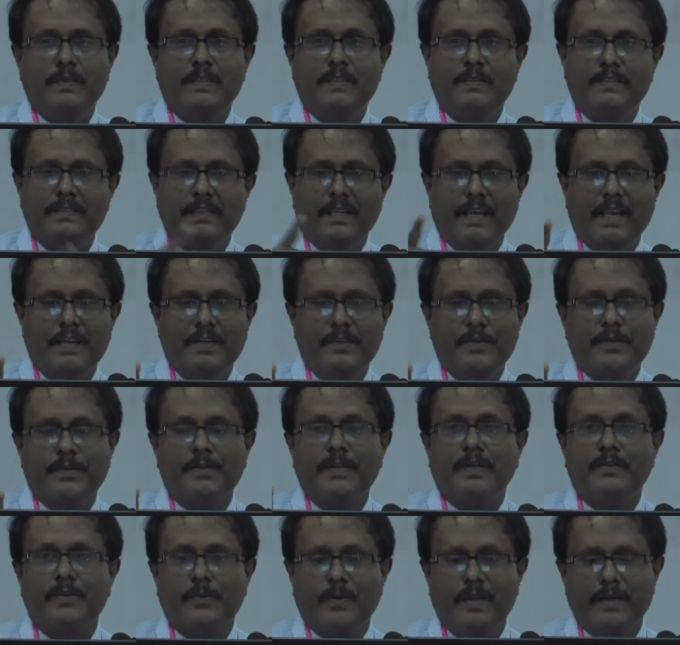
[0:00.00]
it is 90
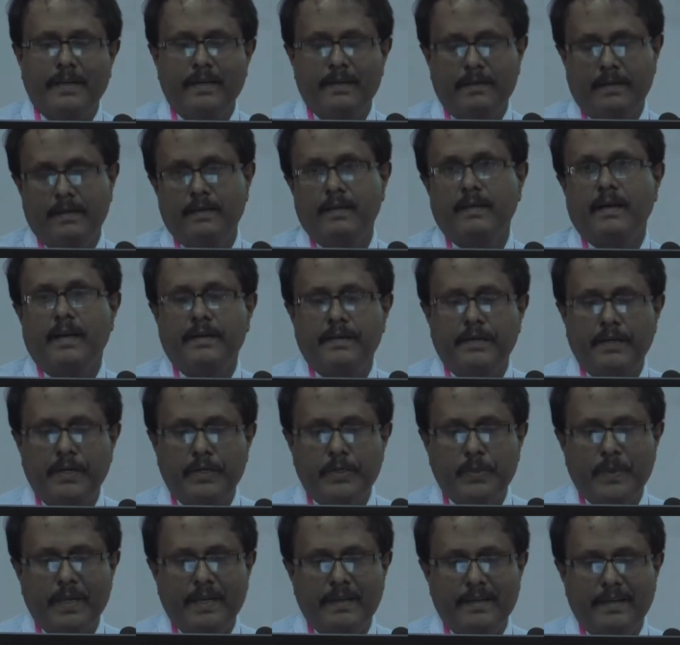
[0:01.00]
to
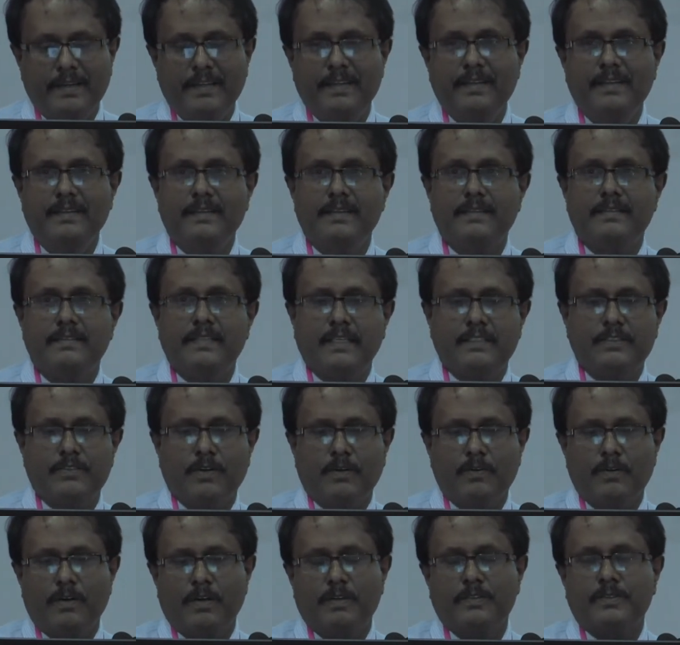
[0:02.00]
120. 6
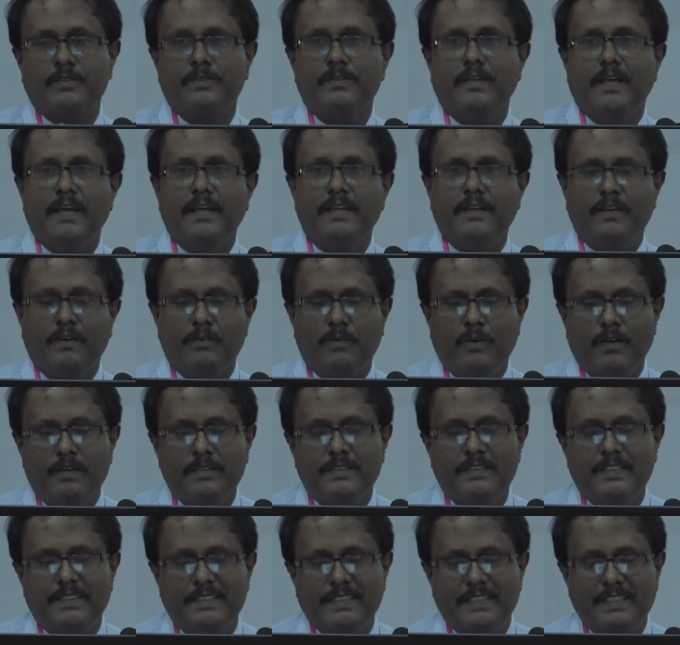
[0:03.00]
o'clock to 9 o'clock,
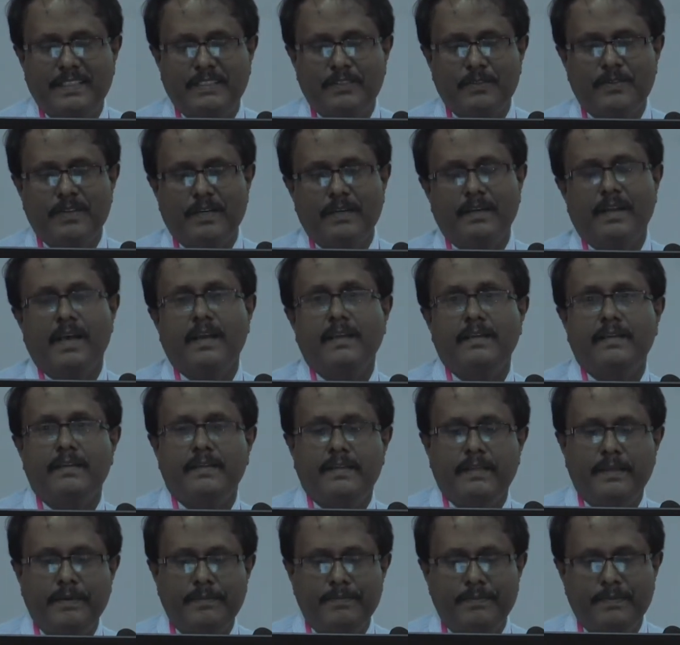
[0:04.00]
60 to
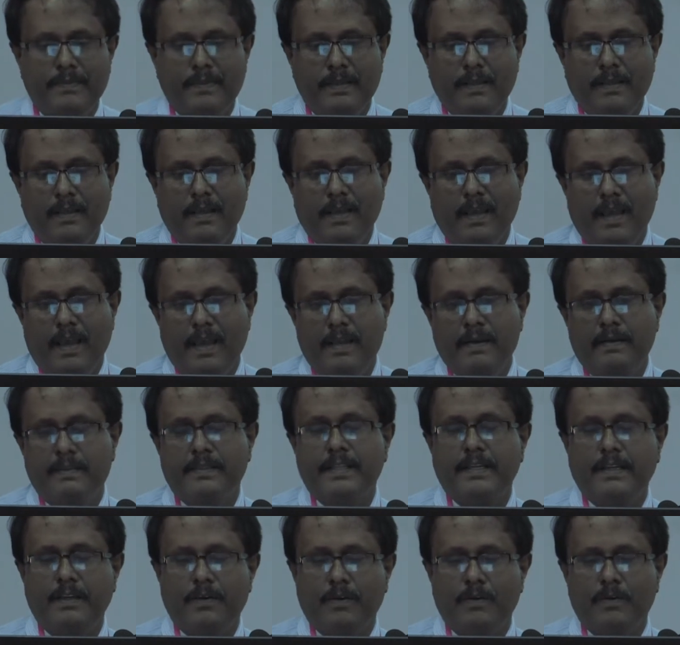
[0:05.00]
90. And
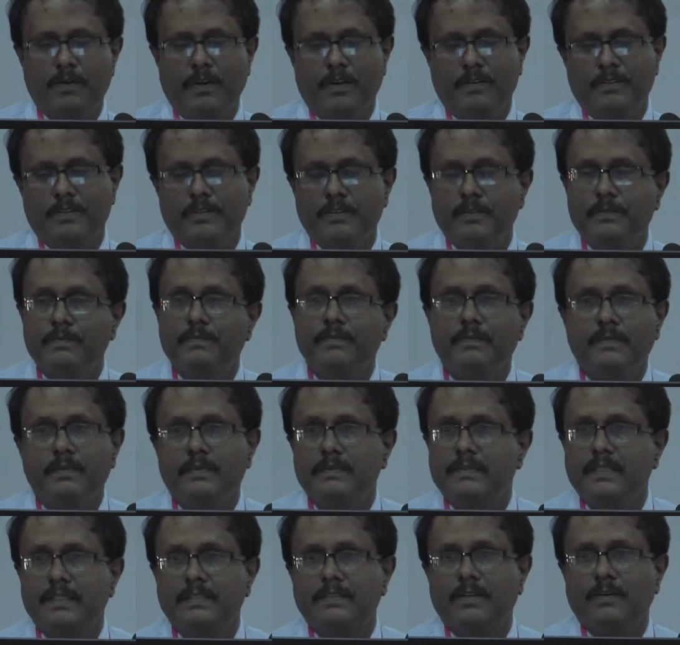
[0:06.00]
3 o'clock to
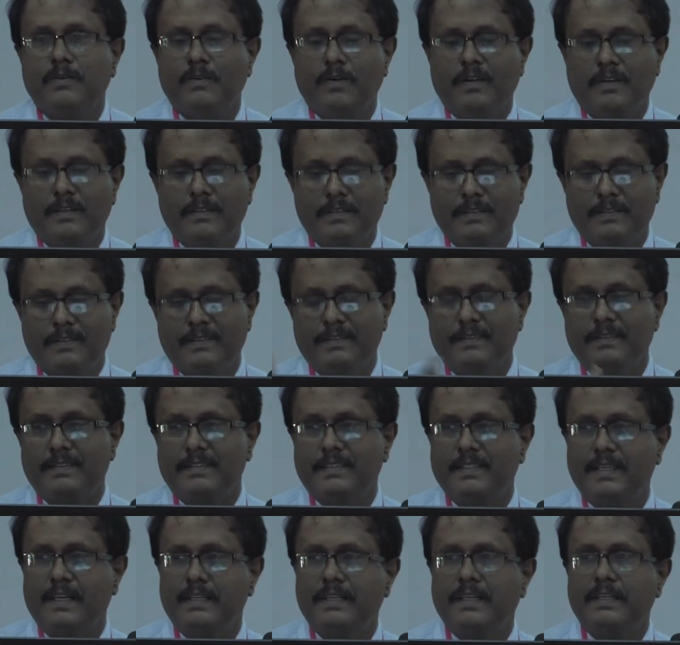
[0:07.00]
6 o'clock,
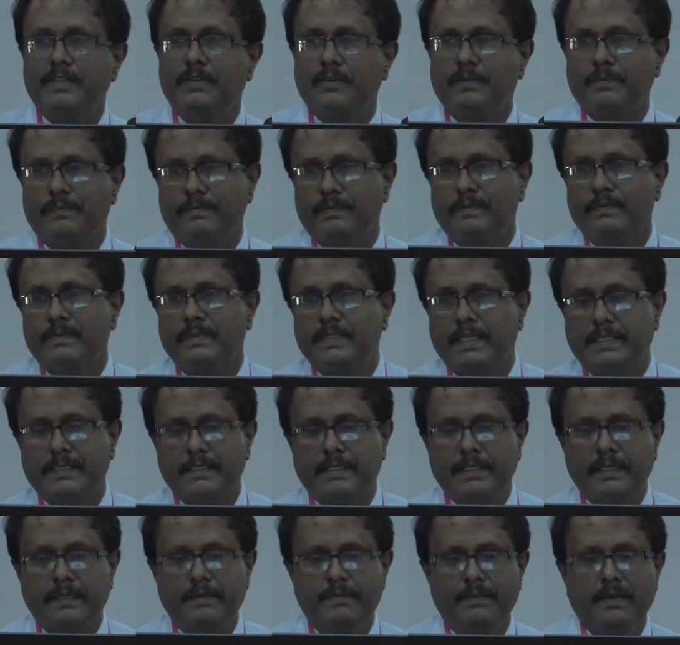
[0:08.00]
30 to
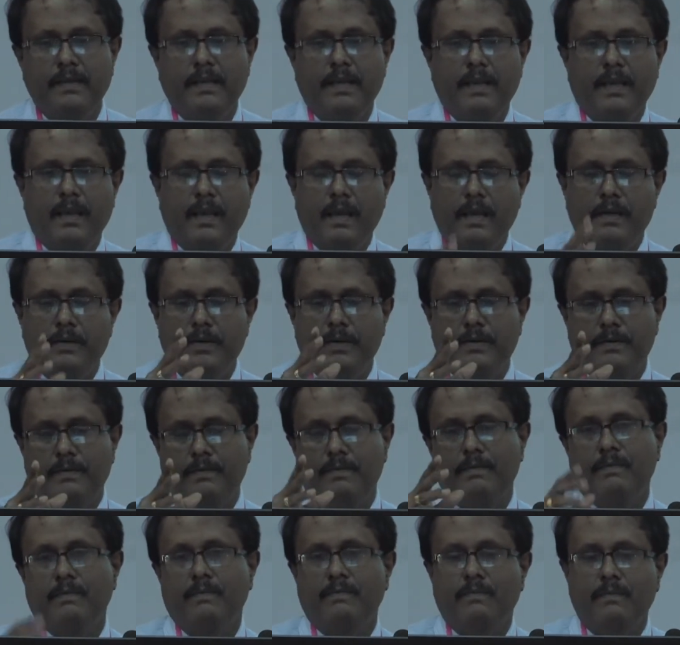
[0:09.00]
60. And
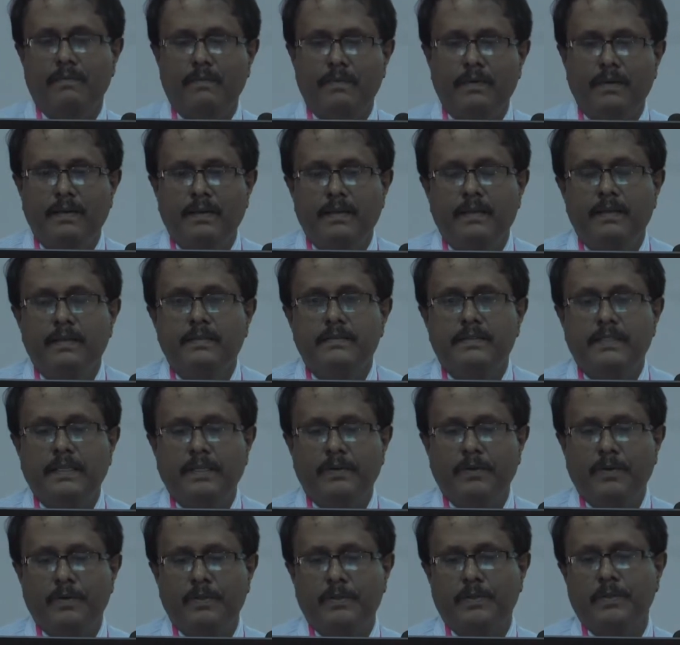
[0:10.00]

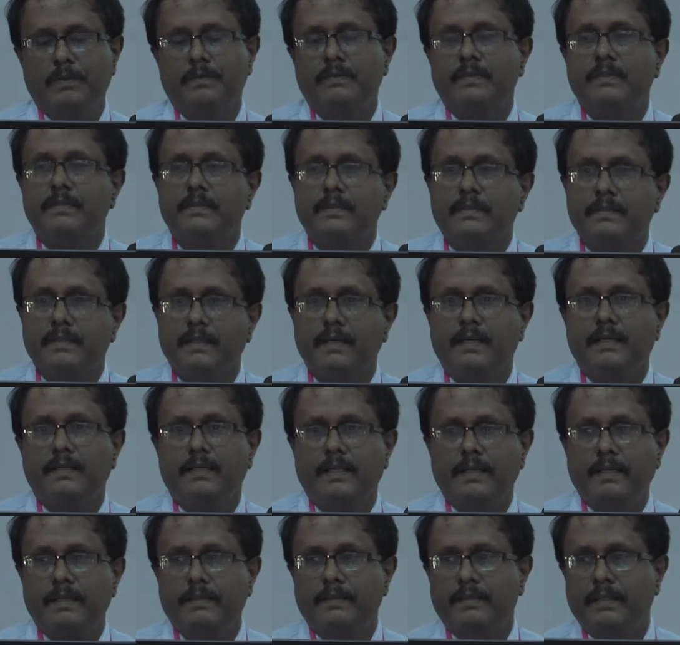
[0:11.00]
0 to
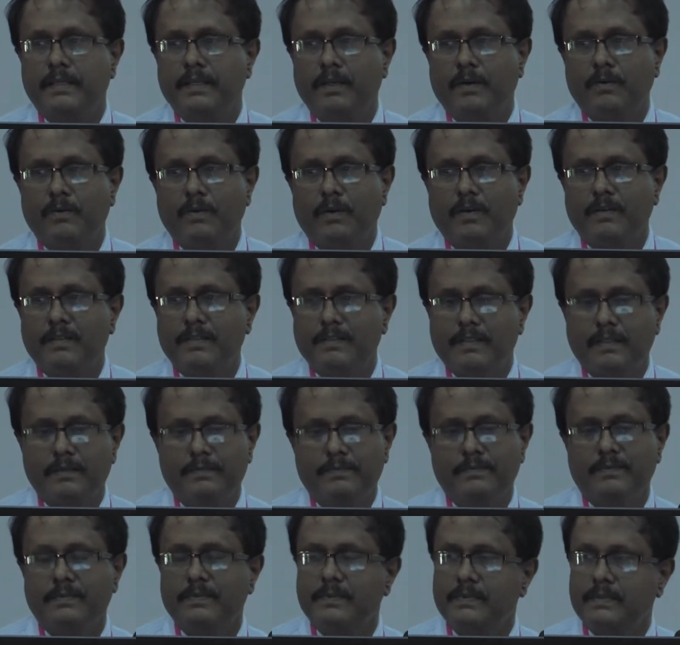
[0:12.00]
30, 3 o'clock,
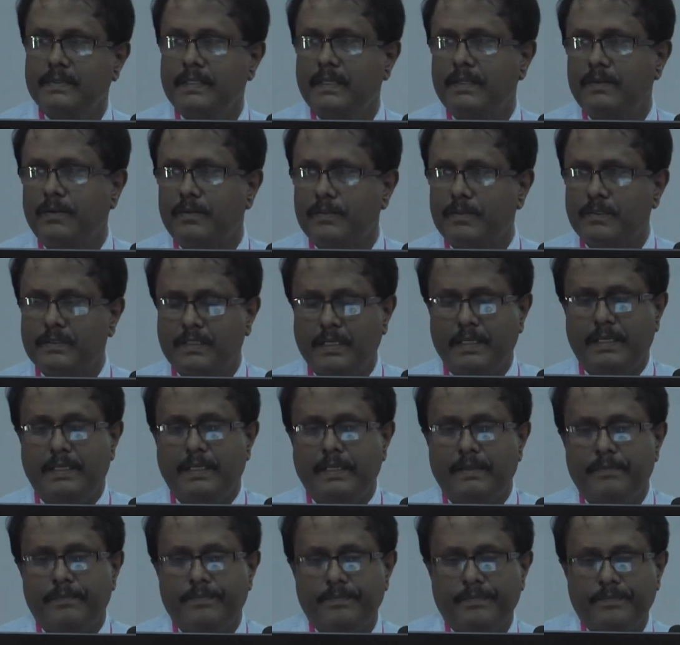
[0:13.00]
0 to
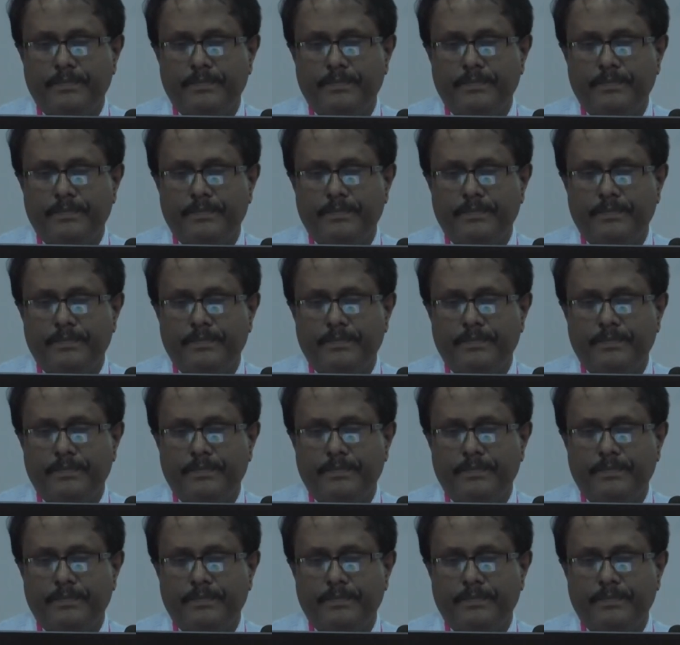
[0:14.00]
30.